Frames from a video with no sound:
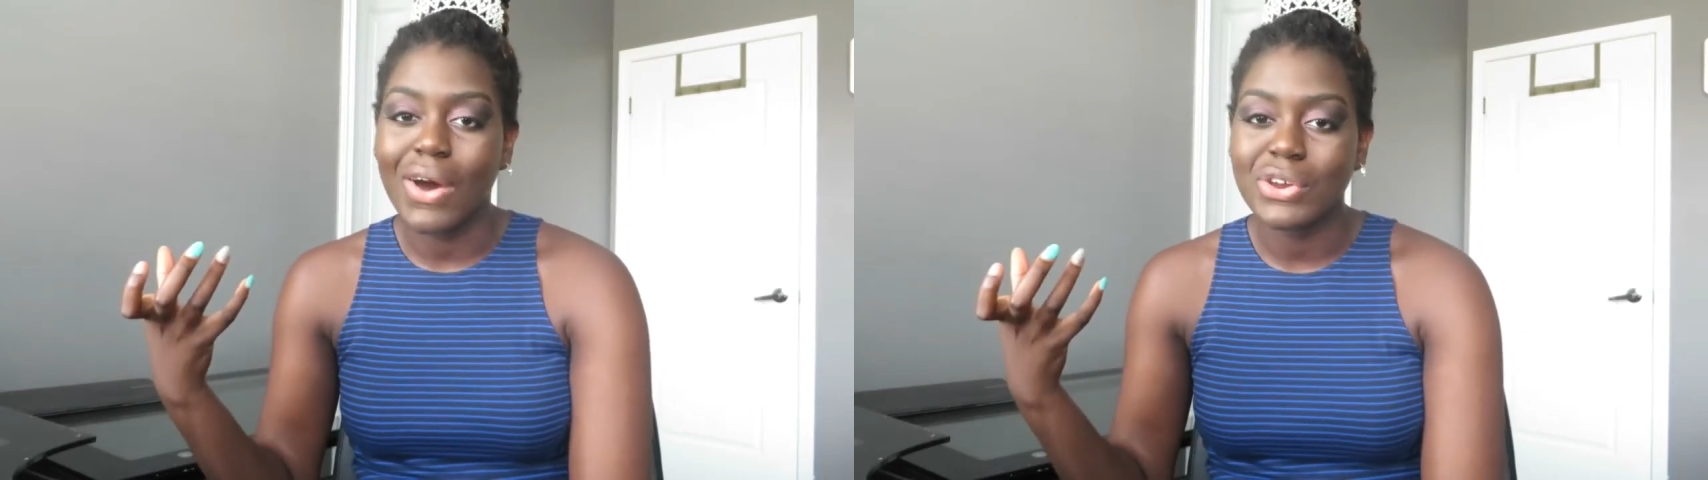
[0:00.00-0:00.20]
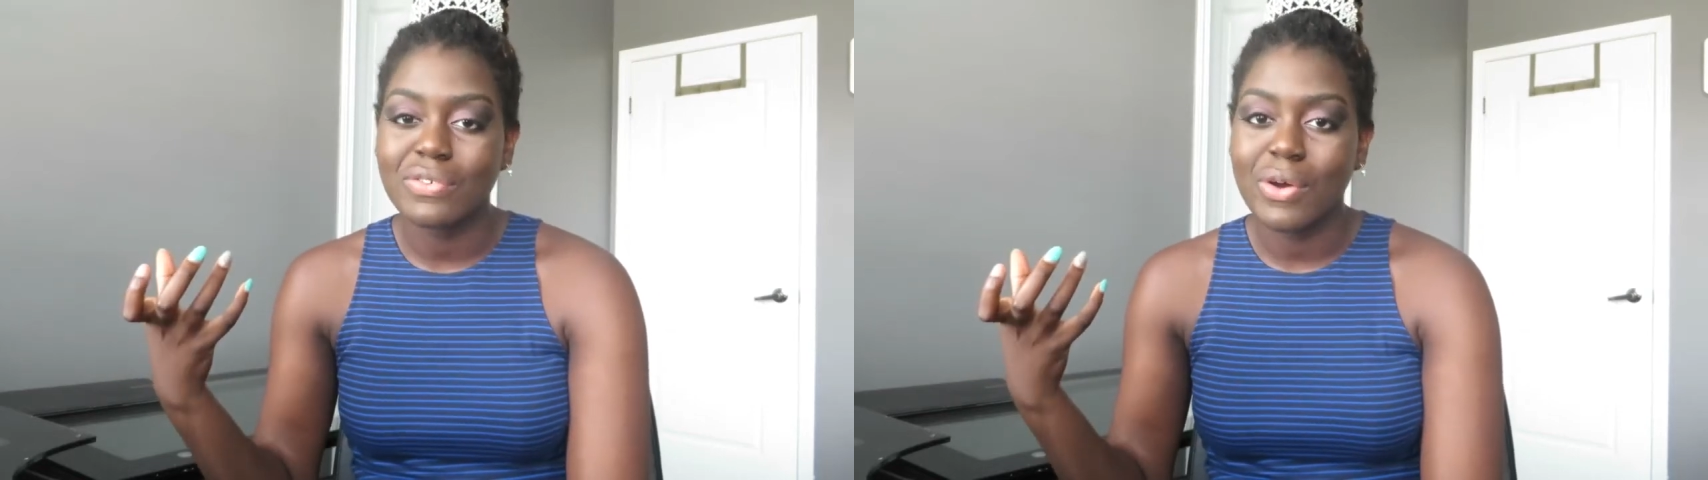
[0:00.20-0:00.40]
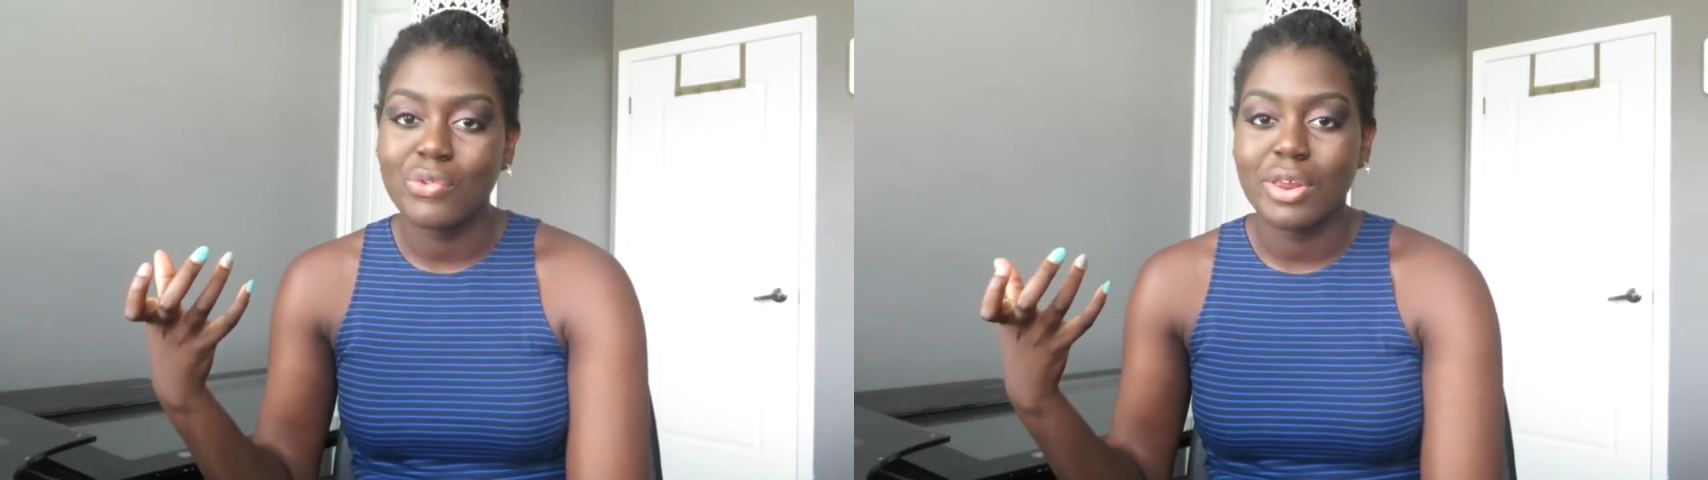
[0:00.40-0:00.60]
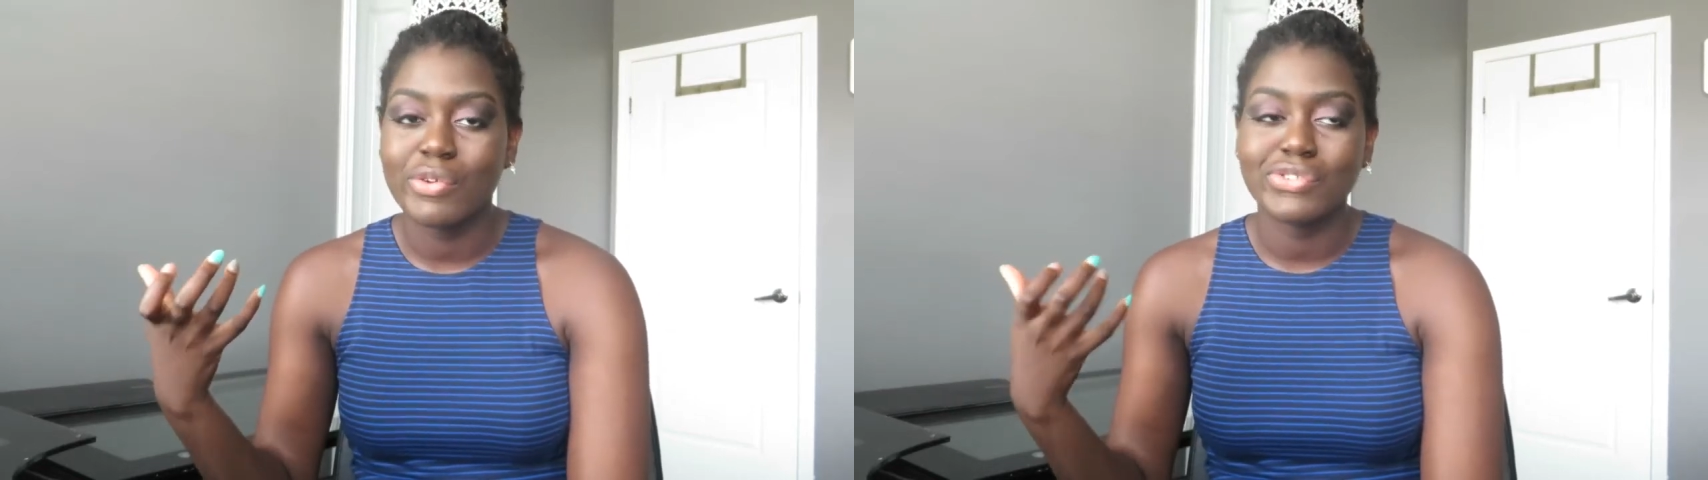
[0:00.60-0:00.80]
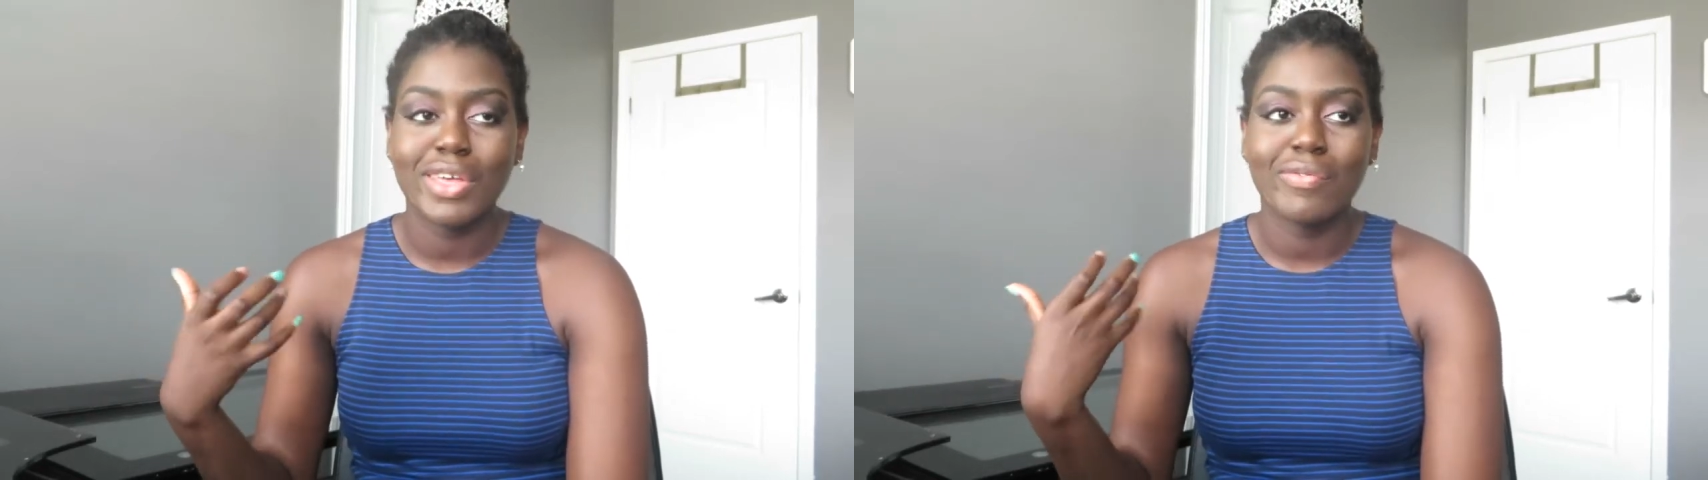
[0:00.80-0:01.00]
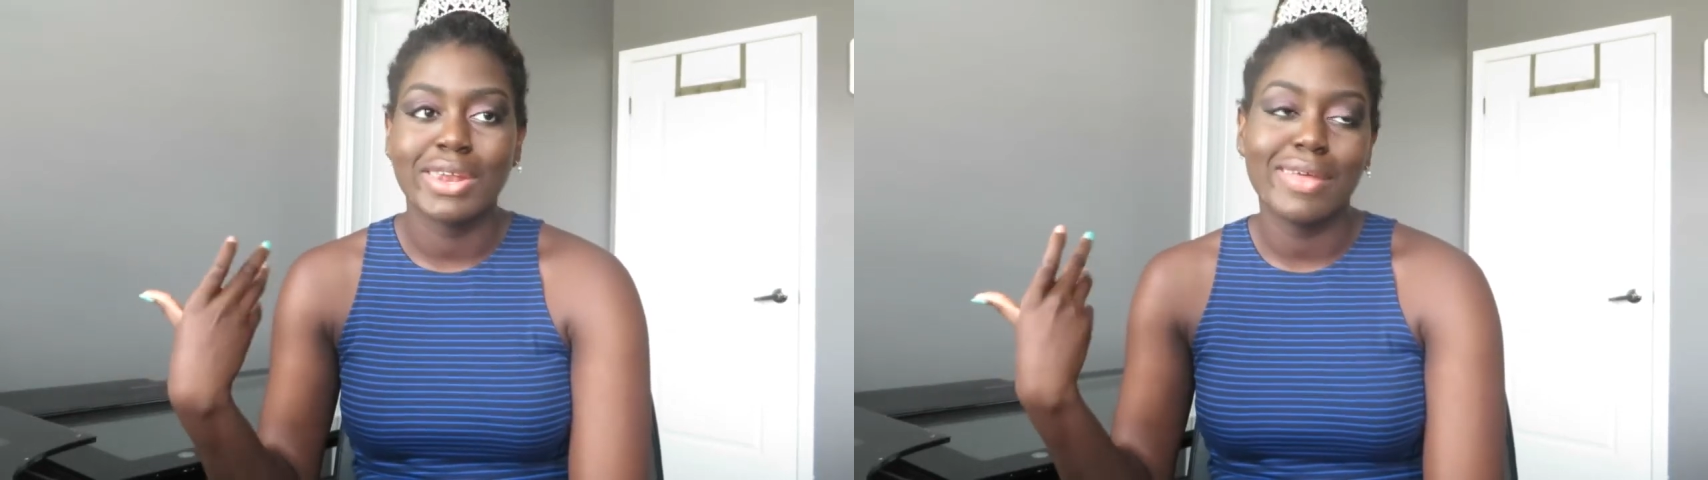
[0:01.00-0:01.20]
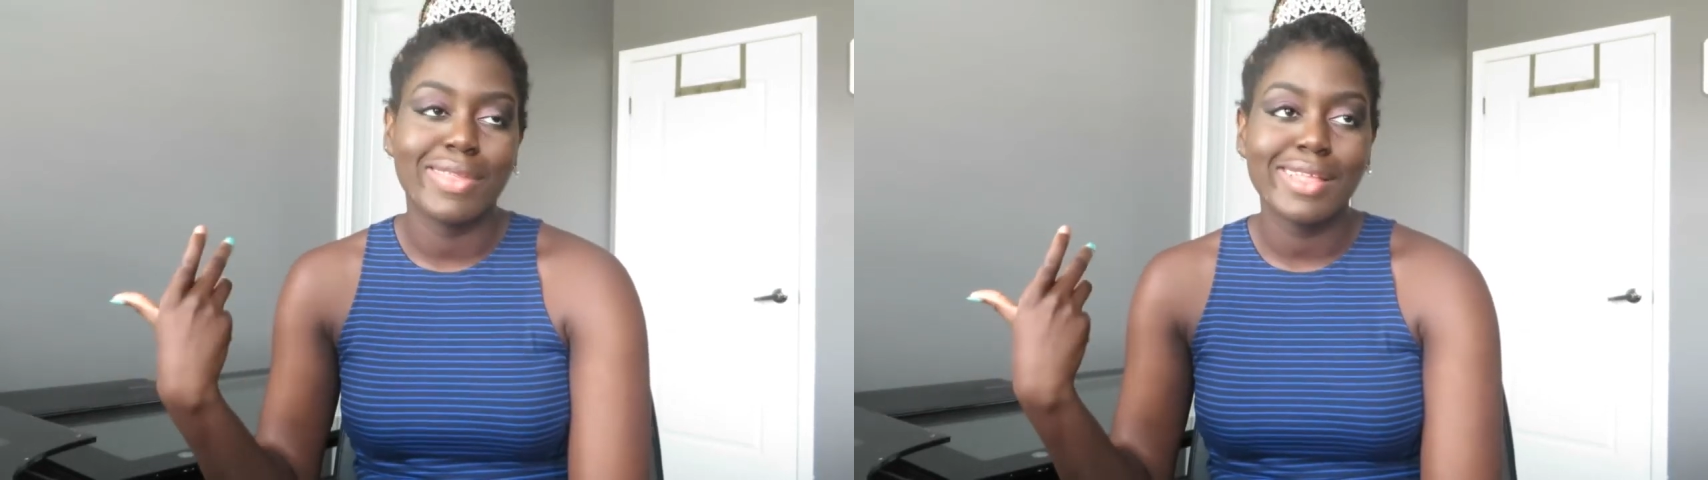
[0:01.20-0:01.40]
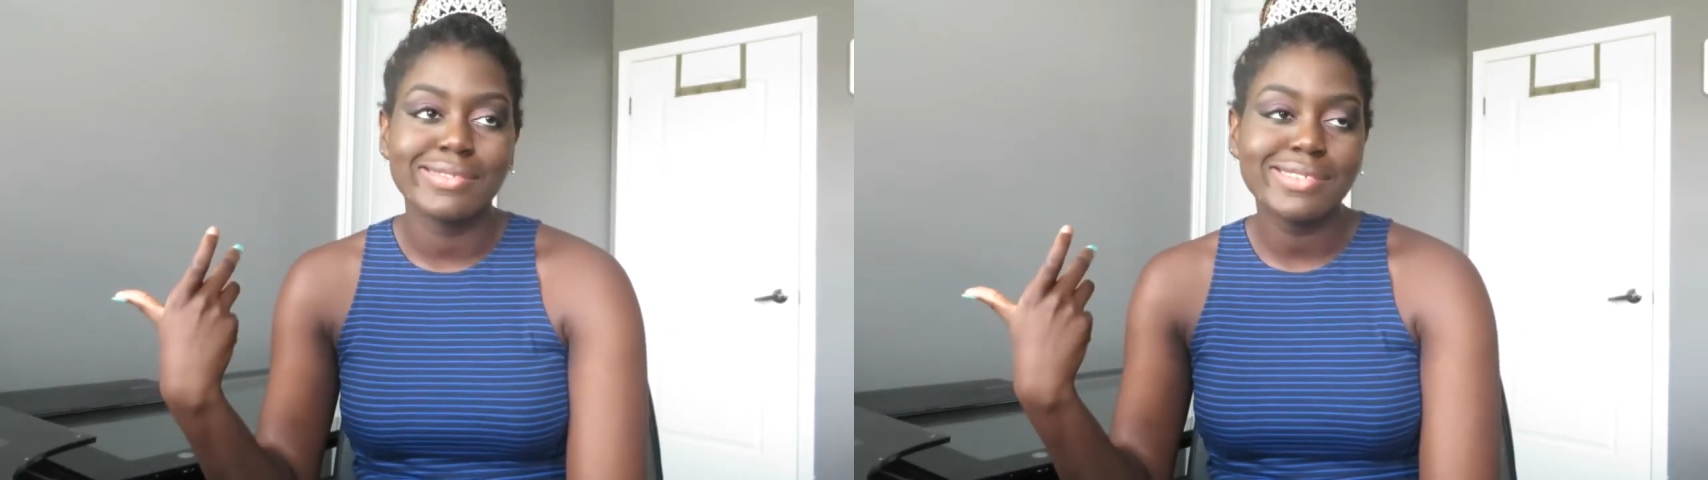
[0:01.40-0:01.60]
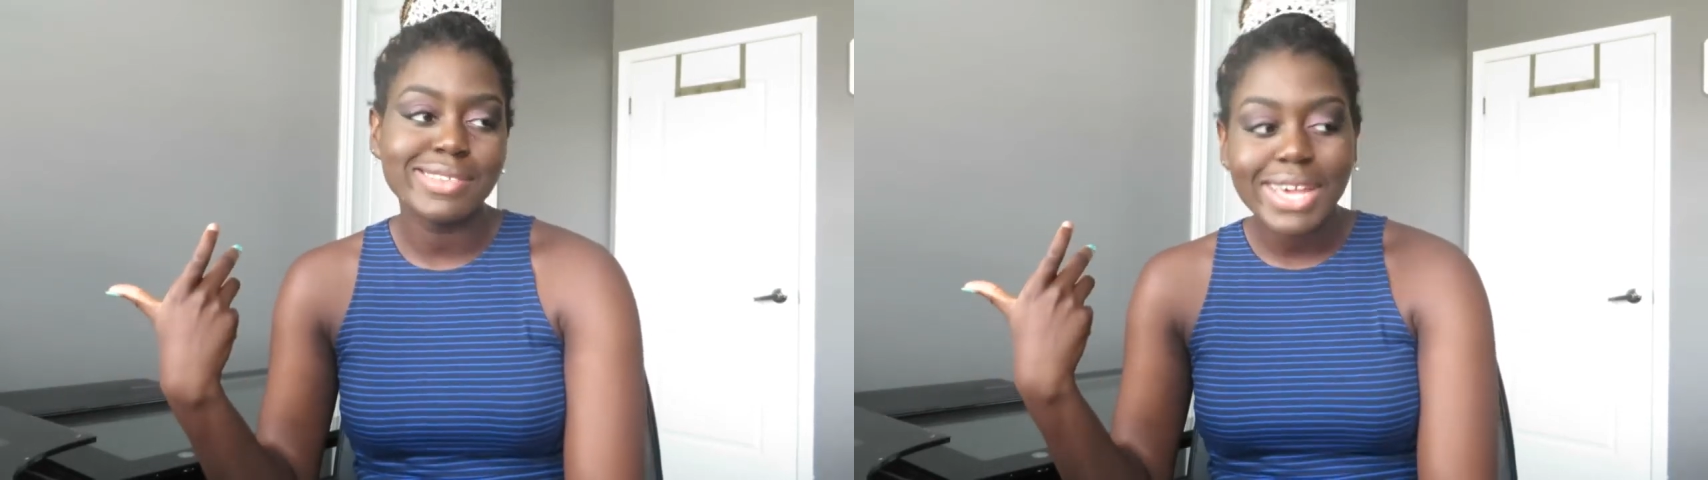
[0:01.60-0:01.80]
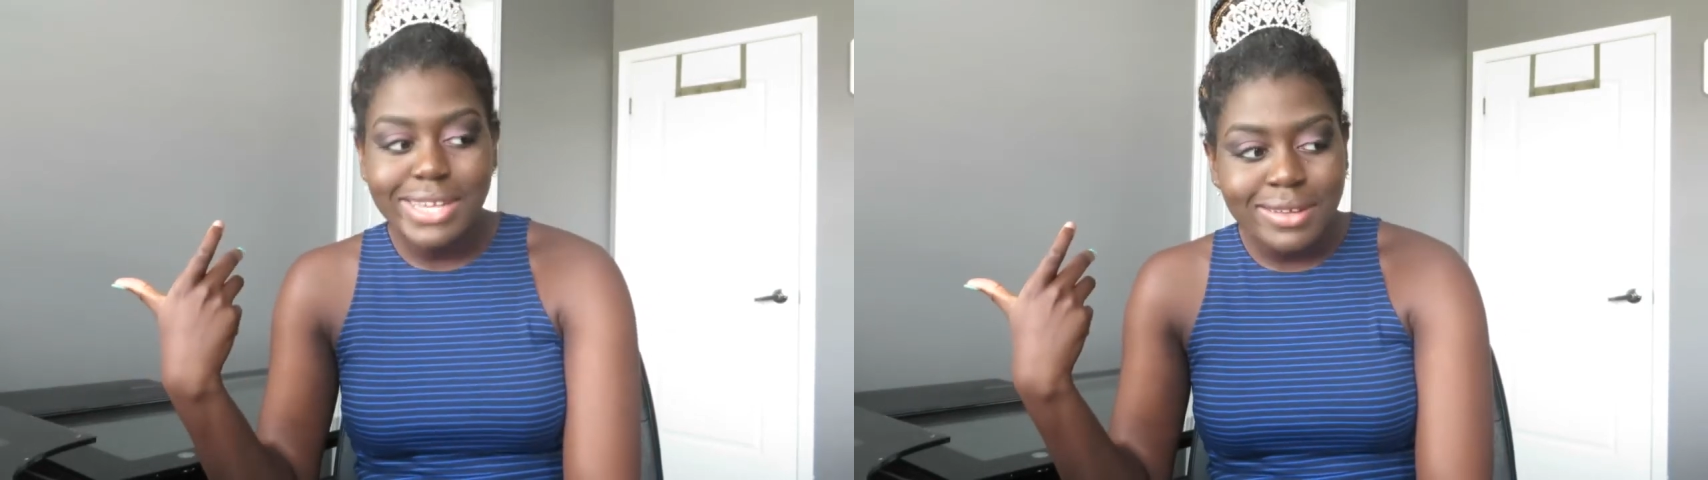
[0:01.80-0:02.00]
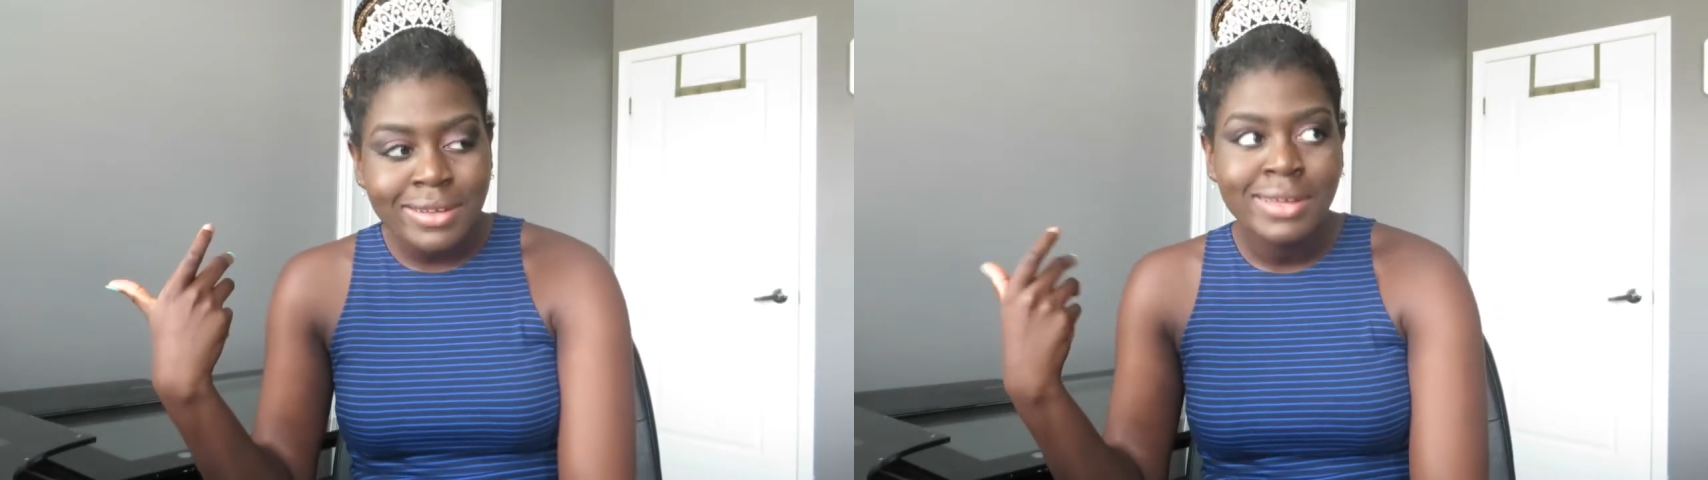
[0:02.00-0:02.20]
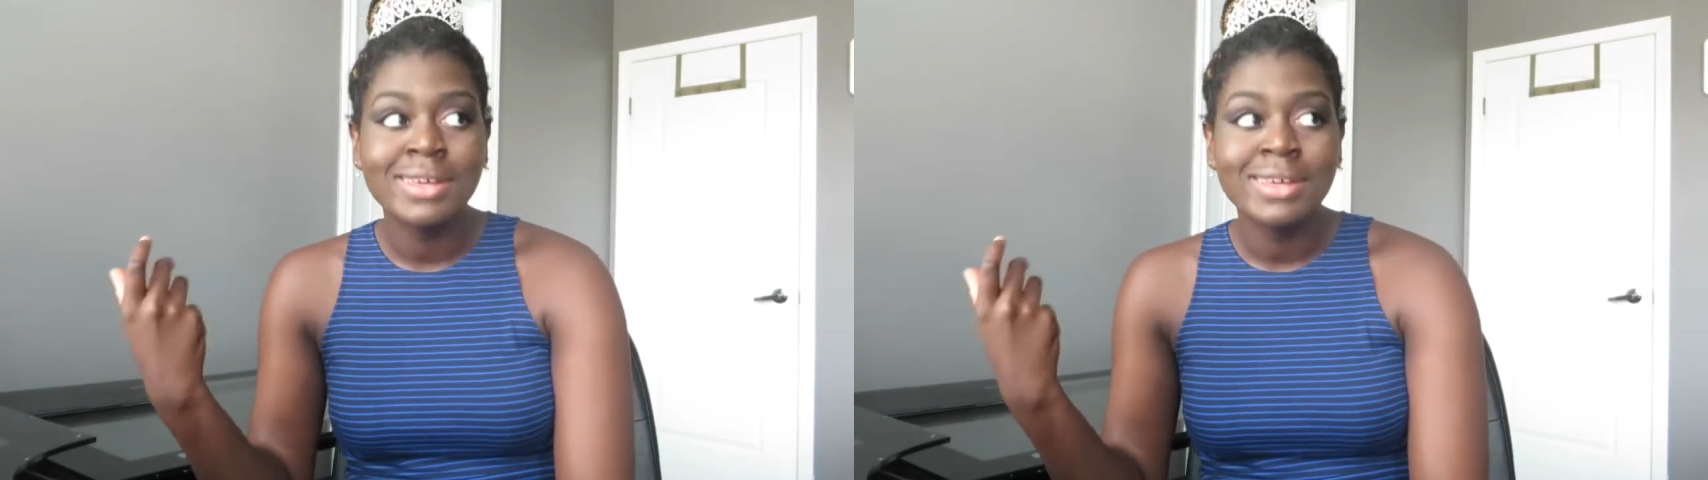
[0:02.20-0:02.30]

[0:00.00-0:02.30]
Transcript: on your phone 24 7 and that's just like,